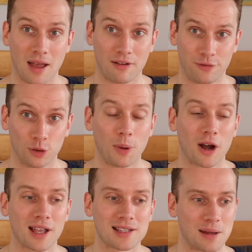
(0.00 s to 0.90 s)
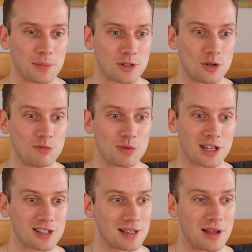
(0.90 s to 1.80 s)
full podcast episode,
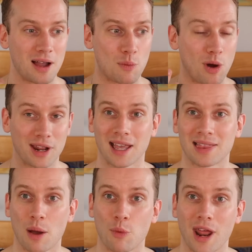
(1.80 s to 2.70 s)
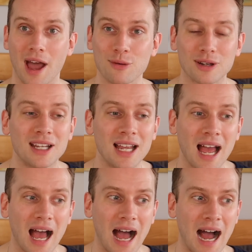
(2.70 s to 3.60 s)
because I want to get that one out.
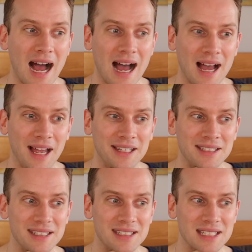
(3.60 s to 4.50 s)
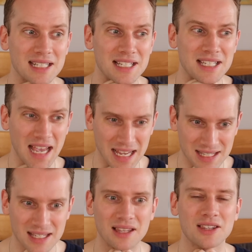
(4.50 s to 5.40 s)
And
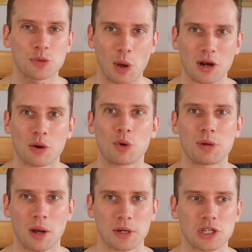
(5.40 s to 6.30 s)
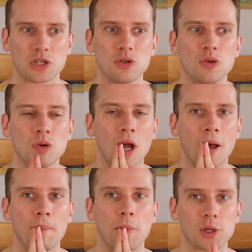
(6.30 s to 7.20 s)
yes, the sweater will be coming too,
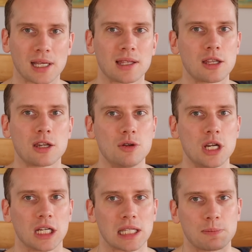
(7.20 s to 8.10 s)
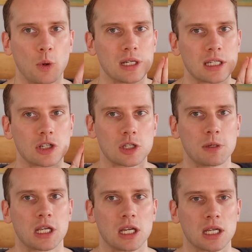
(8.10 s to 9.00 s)
most likely the new year at this point, just
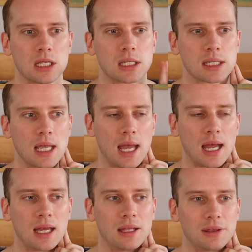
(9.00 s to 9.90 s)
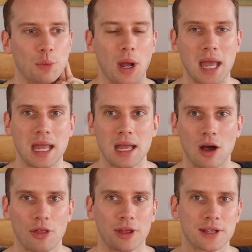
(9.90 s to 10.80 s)
because the way
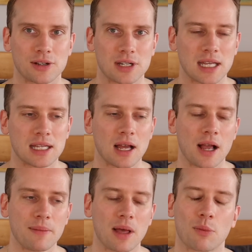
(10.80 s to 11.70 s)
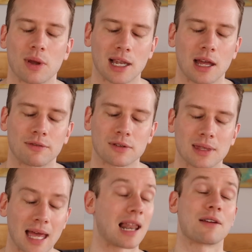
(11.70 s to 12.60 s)
other things are taking time and the way that
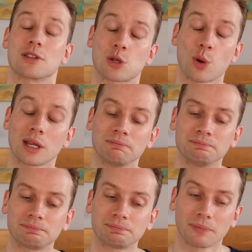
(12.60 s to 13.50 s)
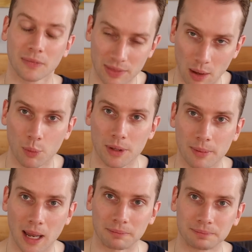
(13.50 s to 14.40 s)
life is going. That will be the
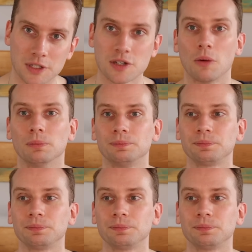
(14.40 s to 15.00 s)
plan. So